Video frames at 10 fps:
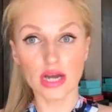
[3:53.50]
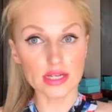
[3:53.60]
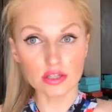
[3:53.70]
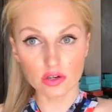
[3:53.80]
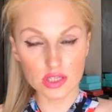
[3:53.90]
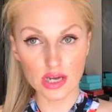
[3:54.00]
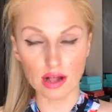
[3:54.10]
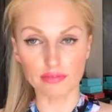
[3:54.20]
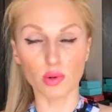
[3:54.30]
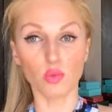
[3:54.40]
ask
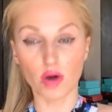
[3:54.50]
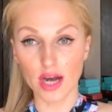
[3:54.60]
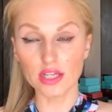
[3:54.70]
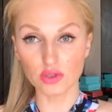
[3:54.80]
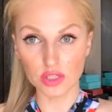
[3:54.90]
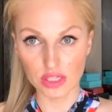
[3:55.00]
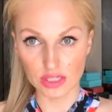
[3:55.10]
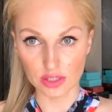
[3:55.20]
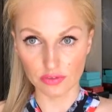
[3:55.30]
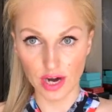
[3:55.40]
yourself why you need
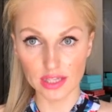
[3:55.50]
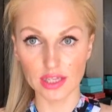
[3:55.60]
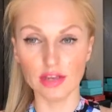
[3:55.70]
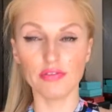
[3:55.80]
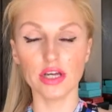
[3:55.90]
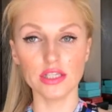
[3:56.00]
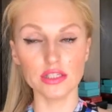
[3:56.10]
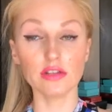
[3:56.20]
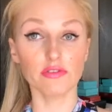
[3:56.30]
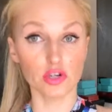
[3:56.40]
it, right? If I
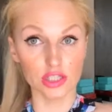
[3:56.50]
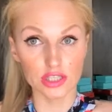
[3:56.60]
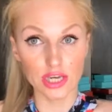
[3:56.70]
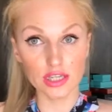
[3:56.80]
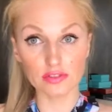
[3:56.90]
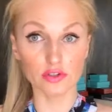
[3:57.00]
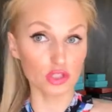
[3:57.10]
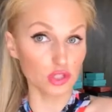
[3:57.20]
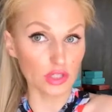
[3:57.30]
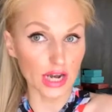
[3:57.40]
need it for a date for
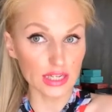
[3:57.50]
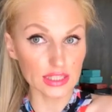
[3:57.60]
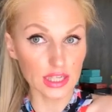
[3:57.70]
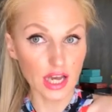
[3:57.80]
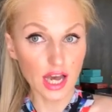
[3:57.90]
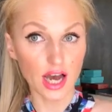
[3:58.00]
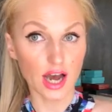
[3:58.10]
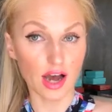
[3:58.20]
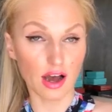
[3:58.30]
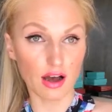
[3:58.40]
tonight,
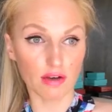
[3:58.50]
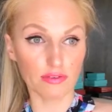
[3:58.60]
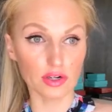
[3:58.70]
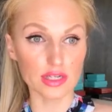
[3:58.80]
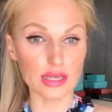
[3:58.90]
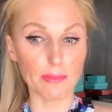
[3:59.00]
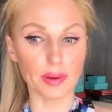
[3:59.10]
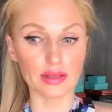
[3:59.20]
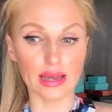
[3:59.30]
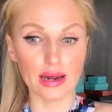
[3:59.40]
uh, for
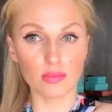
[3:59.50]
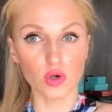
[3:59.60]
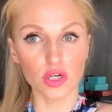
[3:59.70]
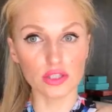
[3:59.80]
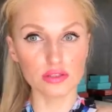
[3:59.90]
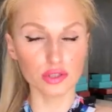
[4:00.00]
example, like I'm going